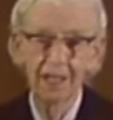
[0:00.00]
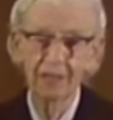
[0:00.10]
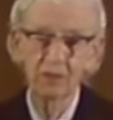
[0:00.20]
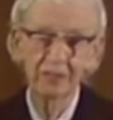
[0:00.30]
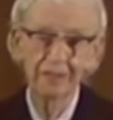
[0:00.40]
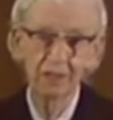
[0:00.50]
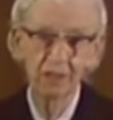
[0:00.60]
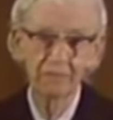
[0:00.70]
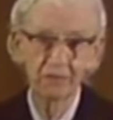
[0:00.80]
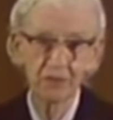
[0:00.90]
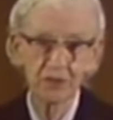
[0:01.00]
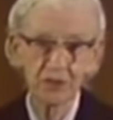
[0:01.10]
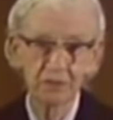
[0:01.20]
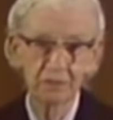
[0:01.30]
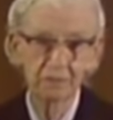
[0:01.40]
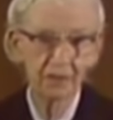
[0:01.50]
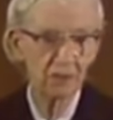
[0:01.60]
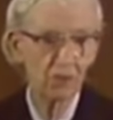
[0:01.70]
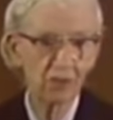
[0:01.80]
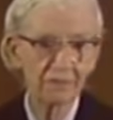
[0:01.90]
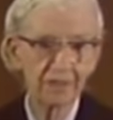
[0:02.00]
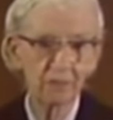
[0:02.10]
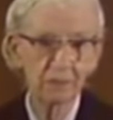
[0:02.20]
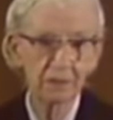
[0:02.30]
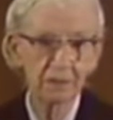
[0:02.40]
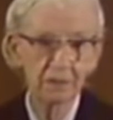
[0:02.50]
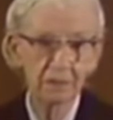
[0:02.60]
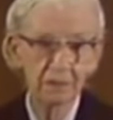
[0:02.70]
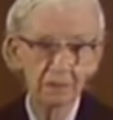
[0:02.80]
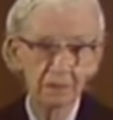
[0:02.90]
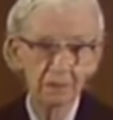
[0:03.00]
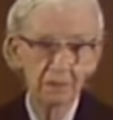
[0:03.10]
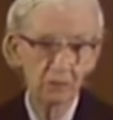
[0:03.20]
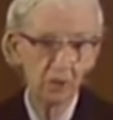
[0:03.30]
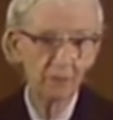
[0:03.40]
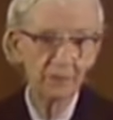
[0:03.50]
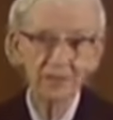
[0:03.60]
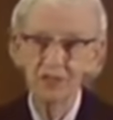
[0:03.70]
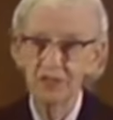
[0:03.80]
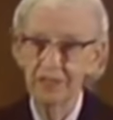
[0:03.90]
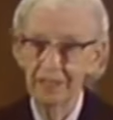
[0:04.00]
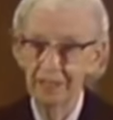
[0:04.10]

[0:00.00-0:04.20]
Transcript: not only in the armed forces, but in all of government, throughout business and